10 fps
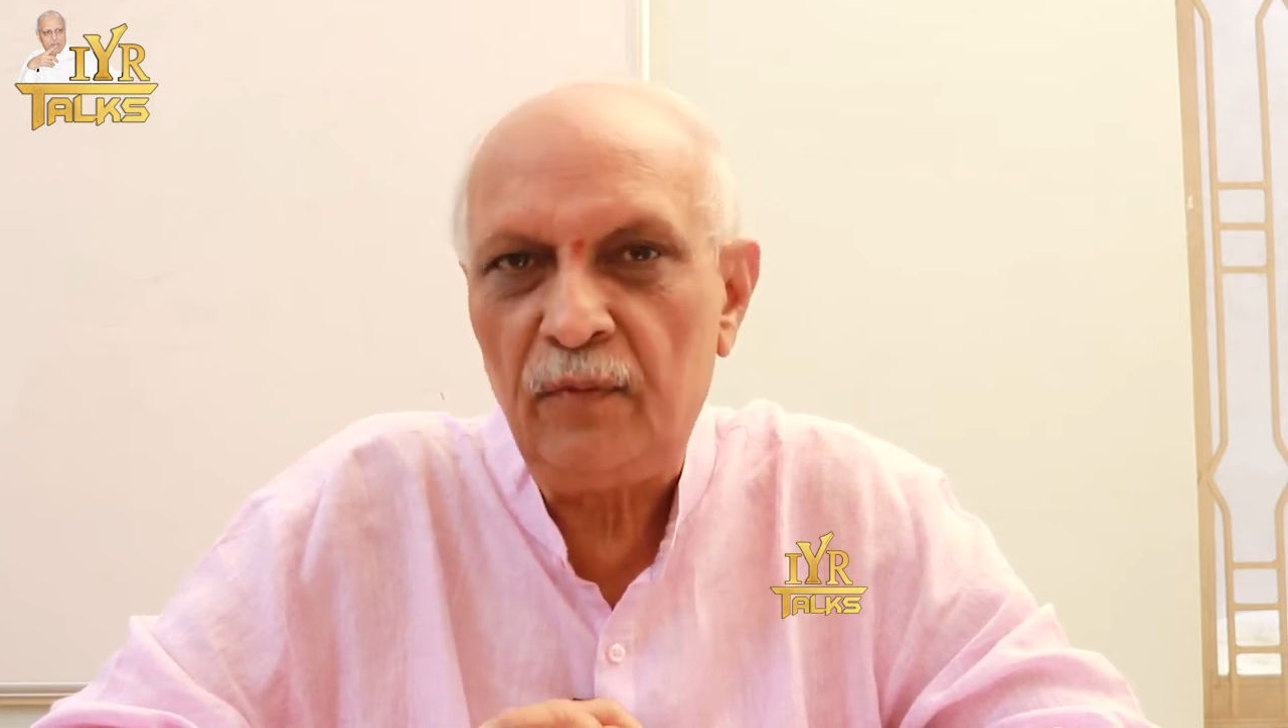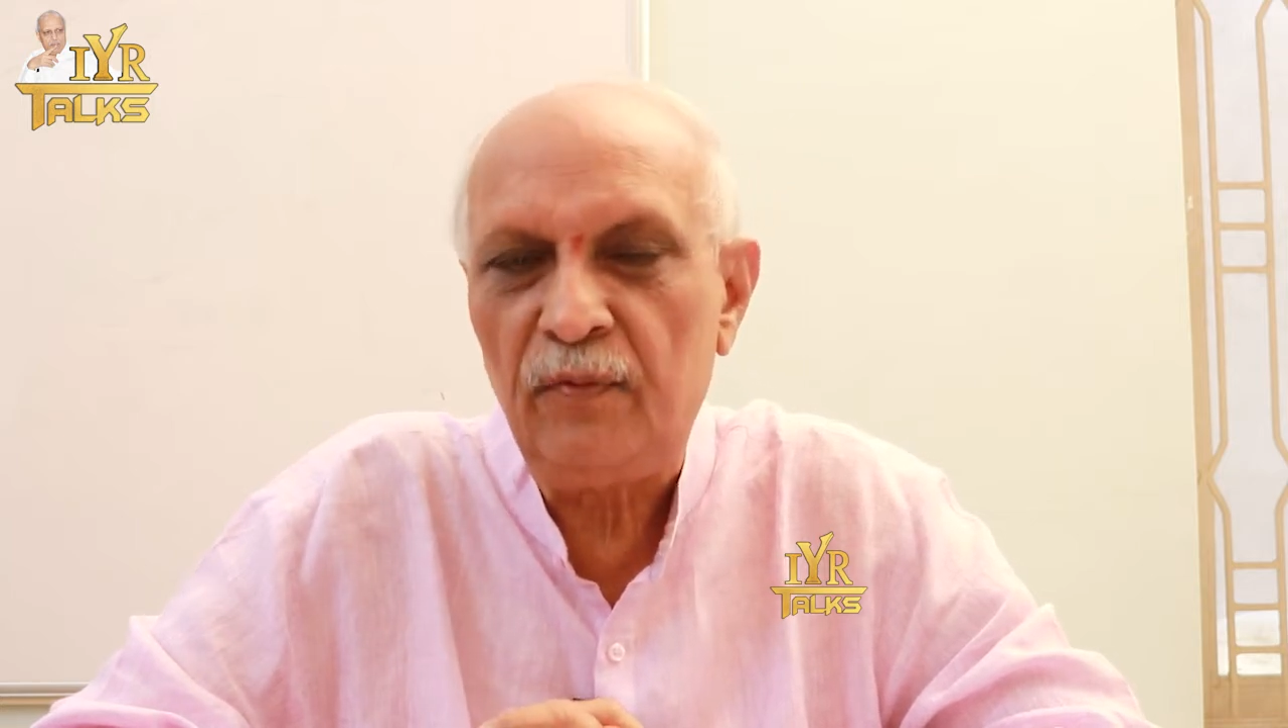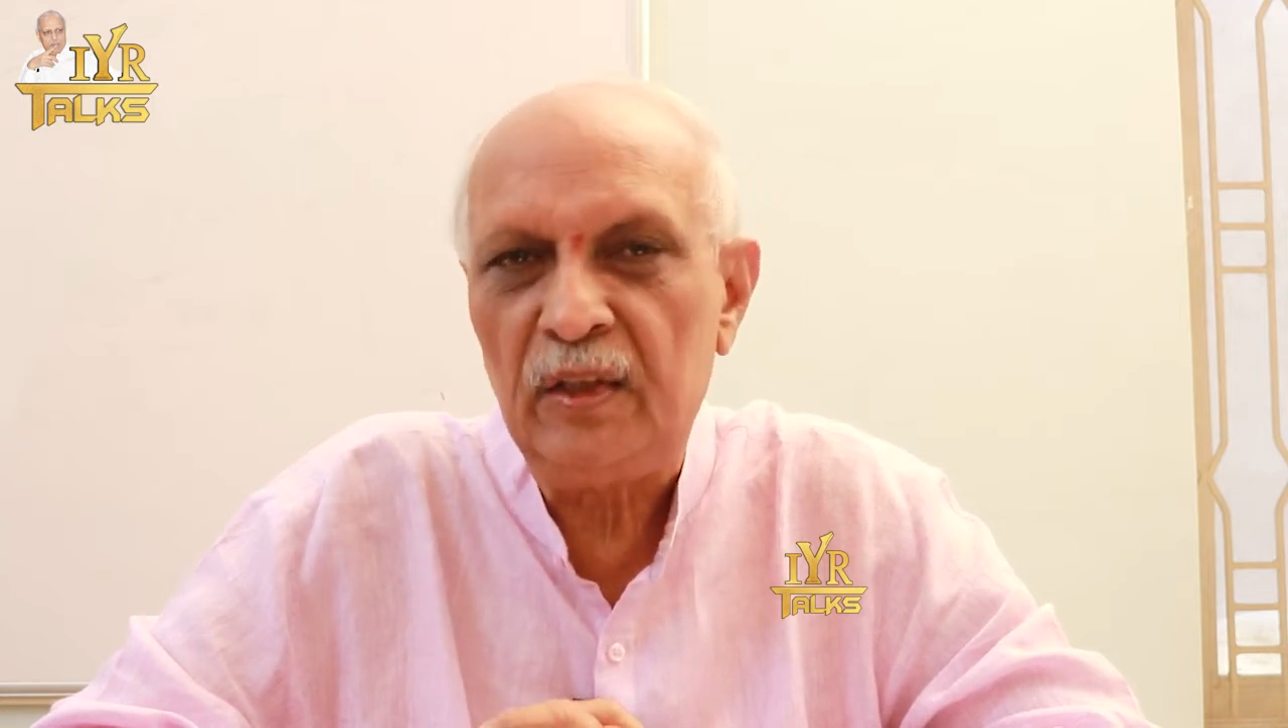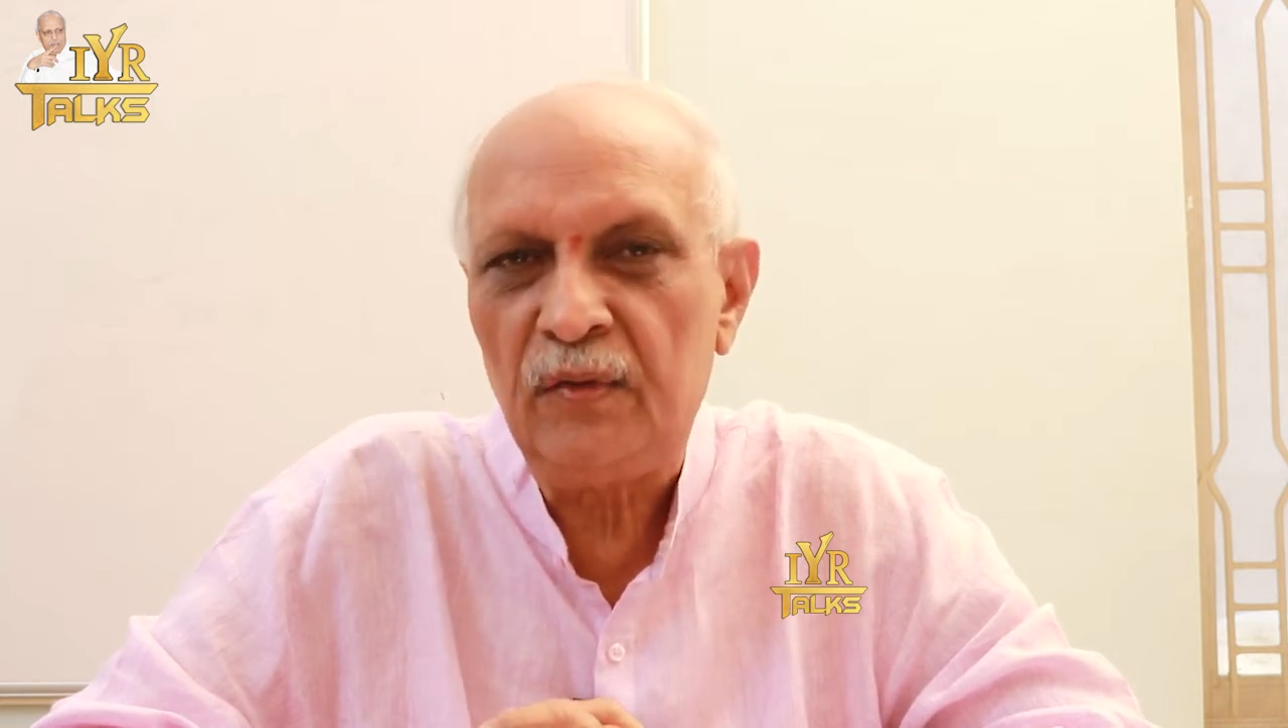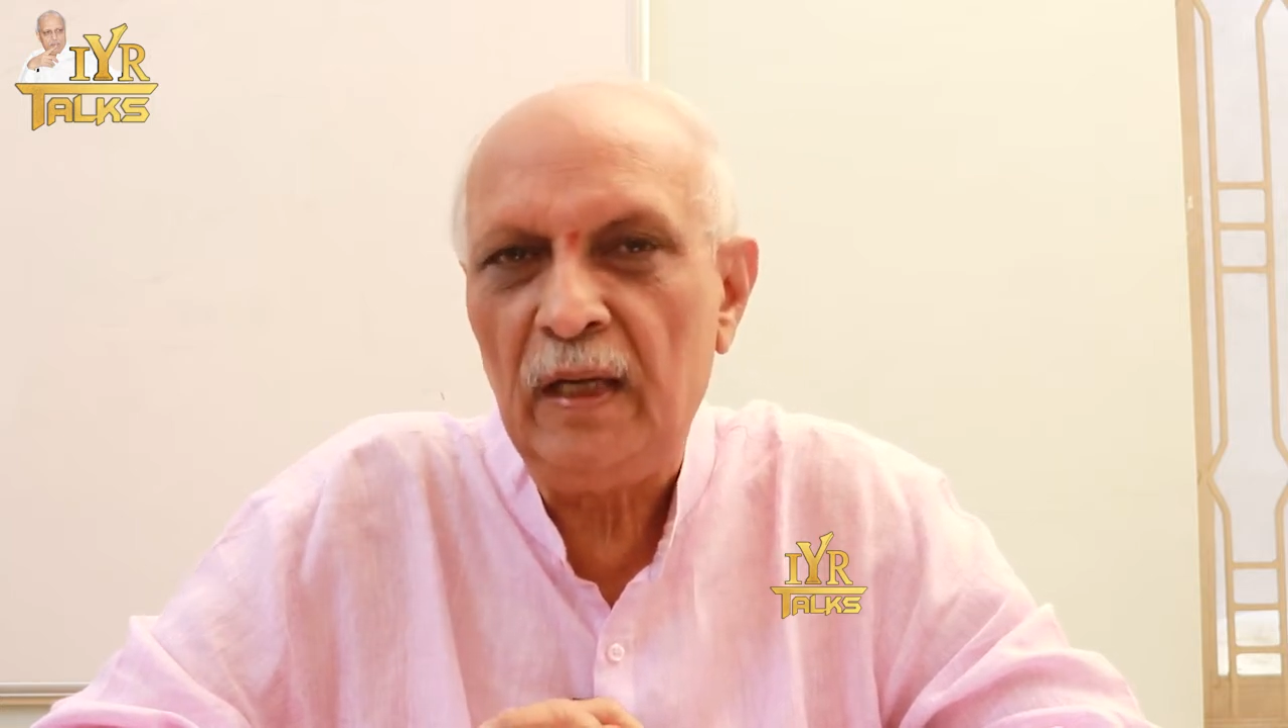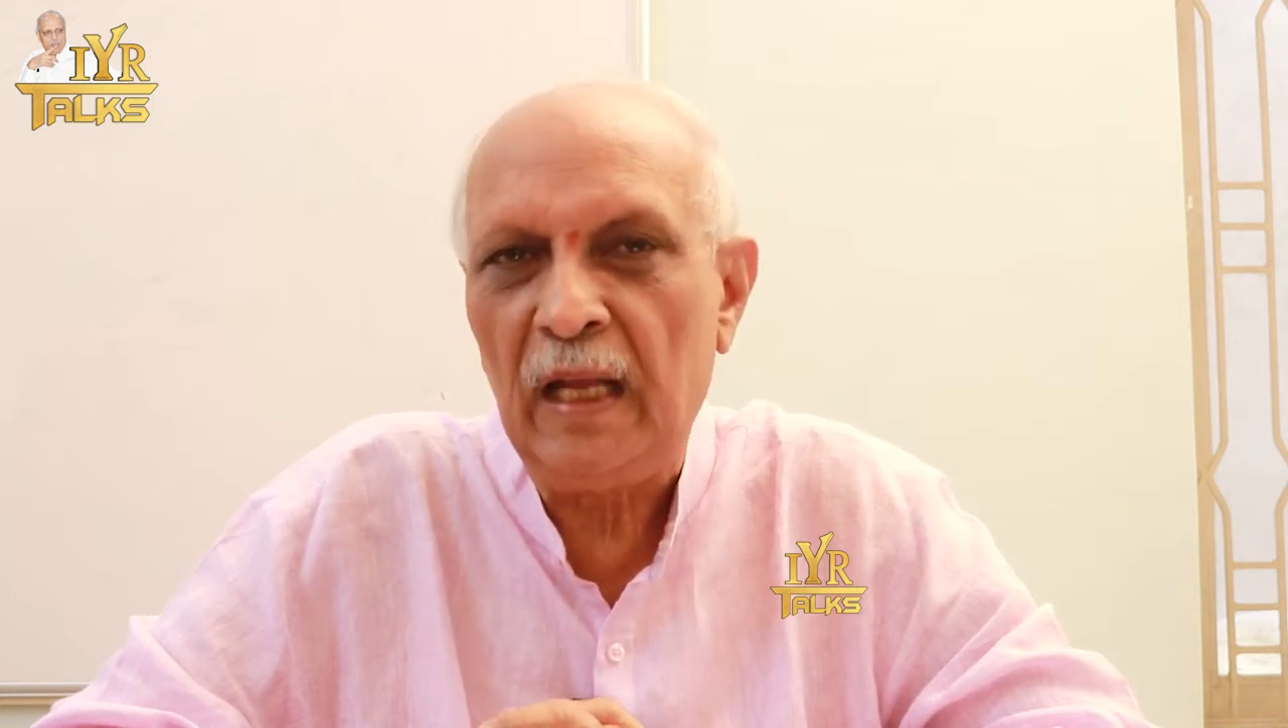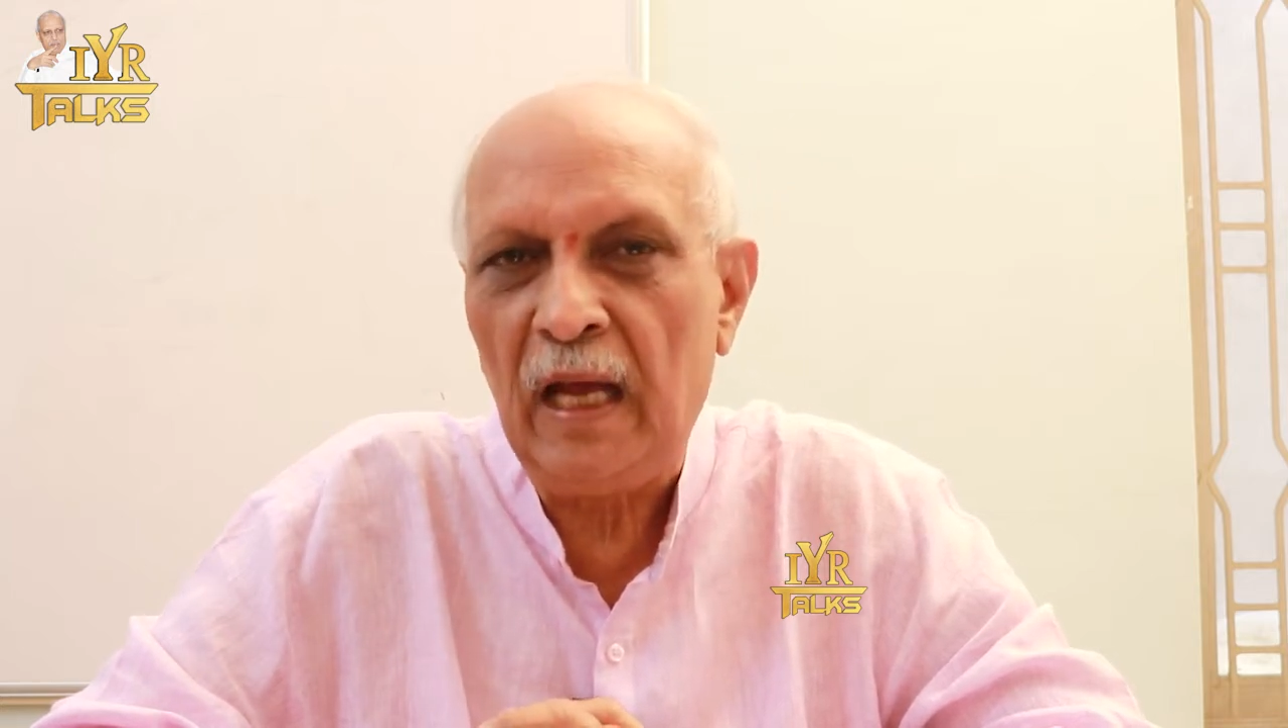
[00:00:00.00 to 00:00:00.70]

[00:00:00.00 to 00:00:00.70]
which will